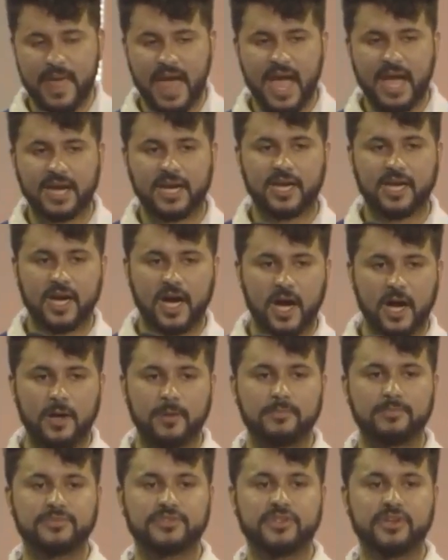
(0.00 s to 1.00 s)
that
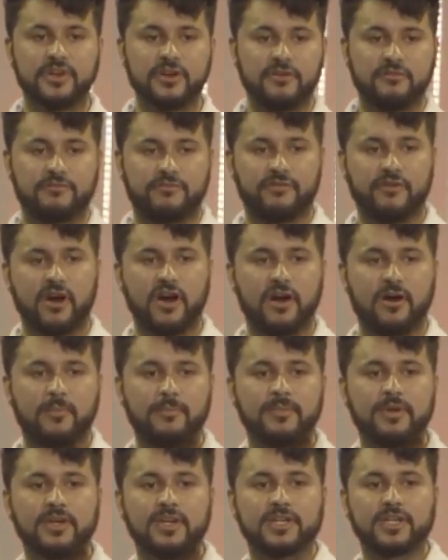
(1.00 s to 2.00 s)
comes
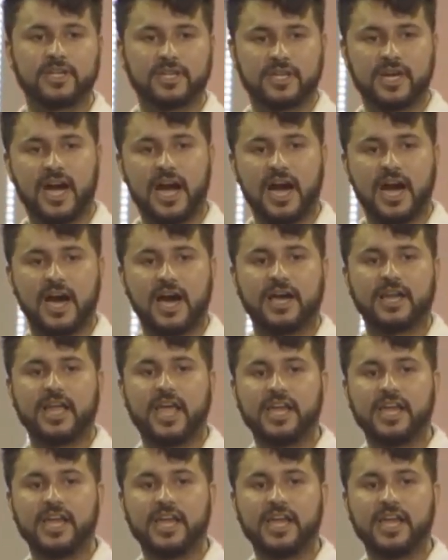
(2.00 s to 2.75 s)
from God.